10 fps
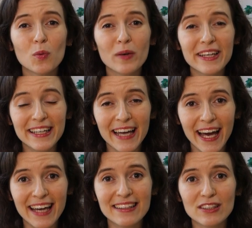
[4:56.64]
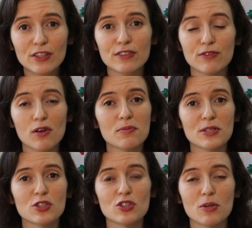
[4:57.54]
We can look
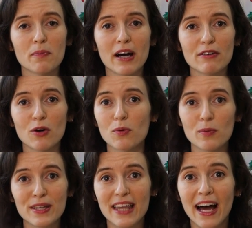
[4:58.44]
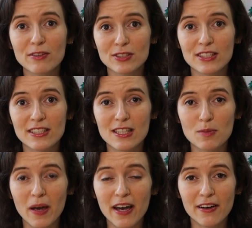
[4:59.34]
forward to tomorrow without
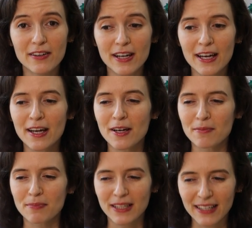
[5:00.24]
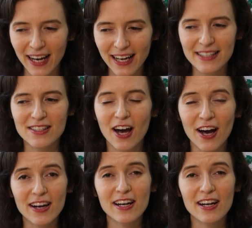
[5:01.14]
despair because our